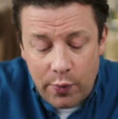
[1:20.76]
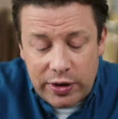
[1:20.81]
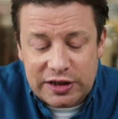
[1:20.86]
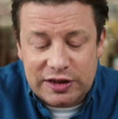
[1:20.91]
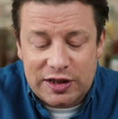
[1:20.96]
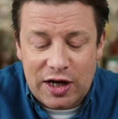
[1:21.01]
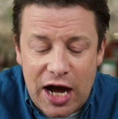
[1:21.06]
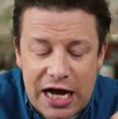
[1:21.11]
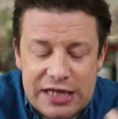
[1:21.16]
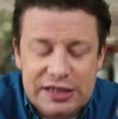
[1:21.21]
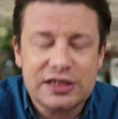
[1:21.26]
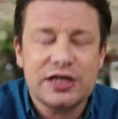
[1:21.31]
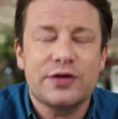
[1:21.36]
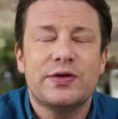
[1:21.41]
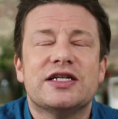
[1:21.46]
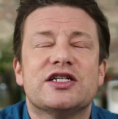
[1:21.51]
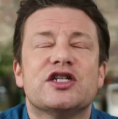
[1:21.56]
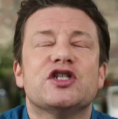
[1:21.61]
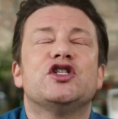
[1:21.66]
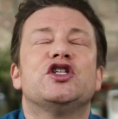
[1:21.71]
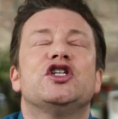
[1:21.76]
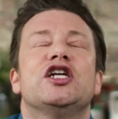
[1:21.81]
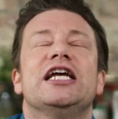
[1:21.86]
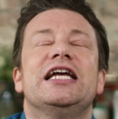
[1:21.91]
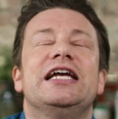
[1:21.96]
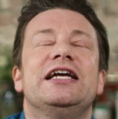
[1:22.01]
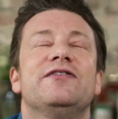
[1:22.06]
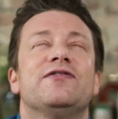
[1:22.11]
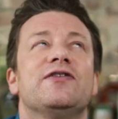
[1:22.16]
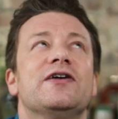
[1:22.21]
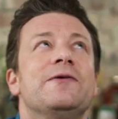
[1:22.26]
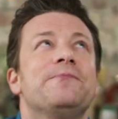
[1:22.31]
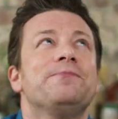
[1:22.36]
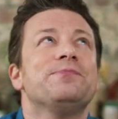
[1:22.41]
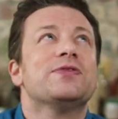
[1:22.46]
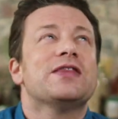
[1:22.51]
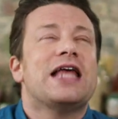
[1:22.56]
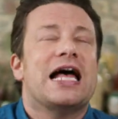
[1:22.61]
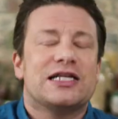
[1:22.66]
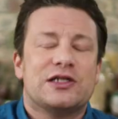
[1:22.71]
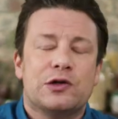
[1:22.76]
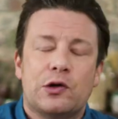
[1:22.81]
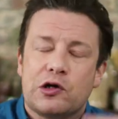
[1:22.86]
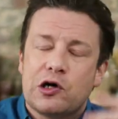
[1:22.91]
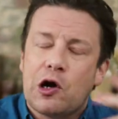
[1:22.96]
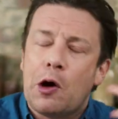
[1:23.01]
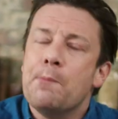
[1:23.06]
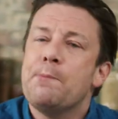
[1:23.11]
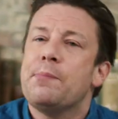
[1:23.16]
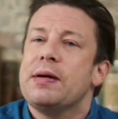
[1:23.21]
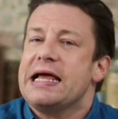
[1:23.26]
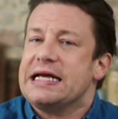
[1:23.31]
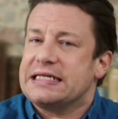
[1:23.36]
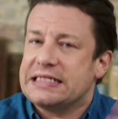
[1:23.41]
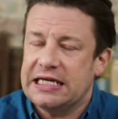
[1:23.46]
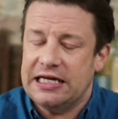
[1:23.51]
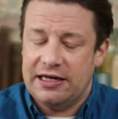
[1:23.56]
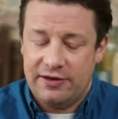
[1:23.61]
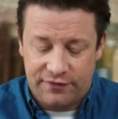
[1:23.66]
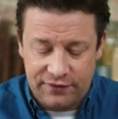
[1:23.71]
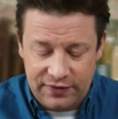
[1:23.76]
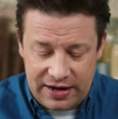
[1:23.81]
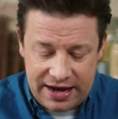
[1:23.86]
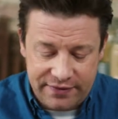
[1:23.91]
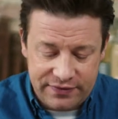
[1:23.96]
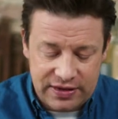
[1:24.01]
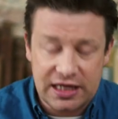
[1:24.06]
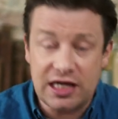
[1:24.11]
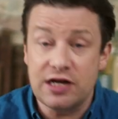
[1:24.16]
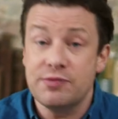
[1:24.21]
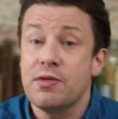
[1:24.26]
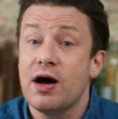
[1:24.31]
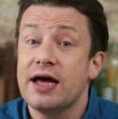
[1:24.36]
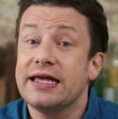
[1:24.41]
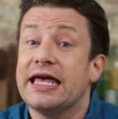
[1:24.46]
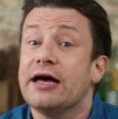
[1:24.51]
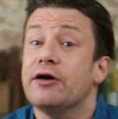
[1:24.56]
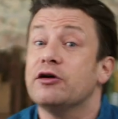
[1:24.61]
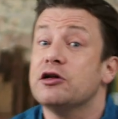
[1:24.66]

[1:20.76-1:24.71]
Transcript: we're starting to do is achieve that sort of complexity of flavour that you might get